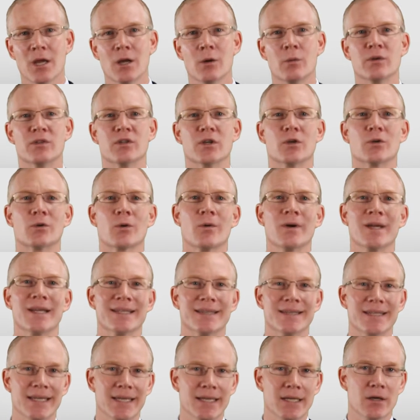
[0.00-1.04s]
with the growing
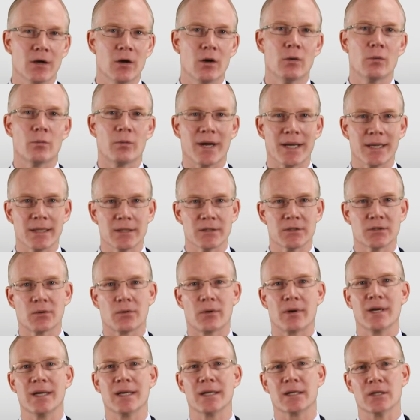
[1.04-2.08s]
legal,
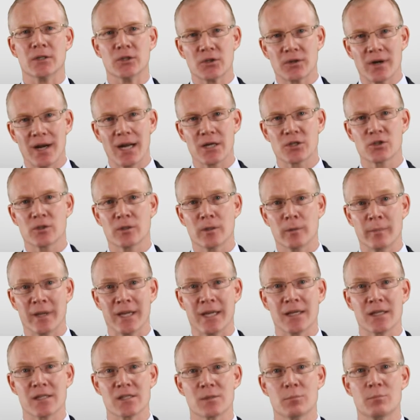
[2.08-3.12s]
regulatory, and contractual
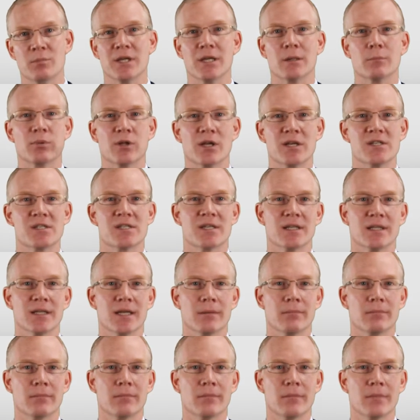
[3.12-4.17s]
demands being placed on
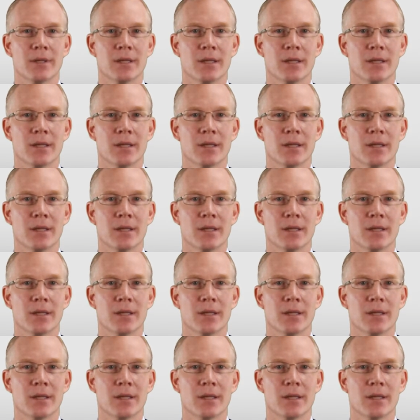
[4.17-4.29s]
them.